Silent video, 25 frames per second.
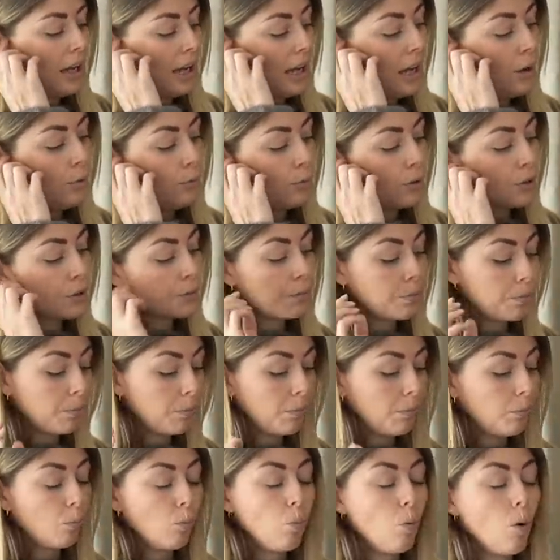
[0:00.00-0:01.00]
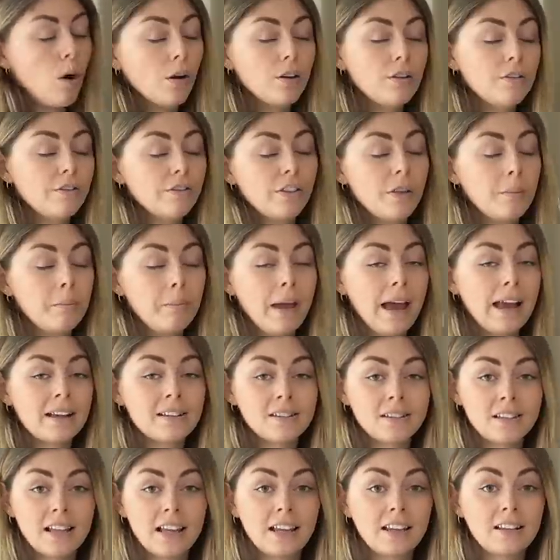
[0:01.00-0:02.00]
It was one of the
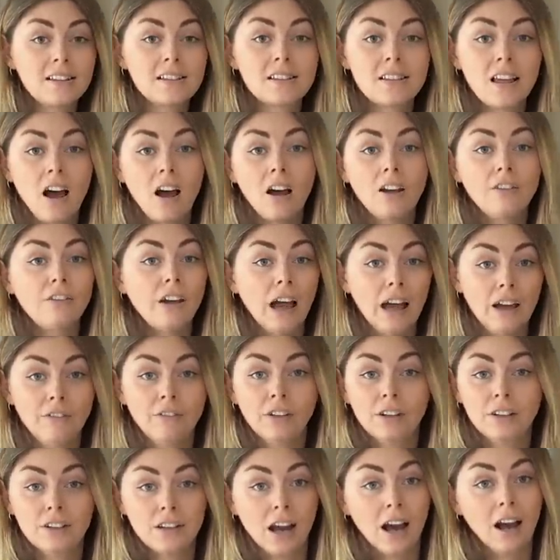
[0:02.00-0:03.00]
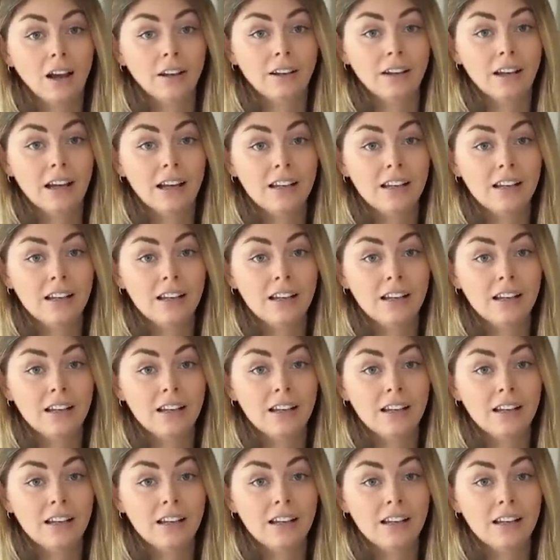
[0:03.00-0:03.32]
best things that I've ever done,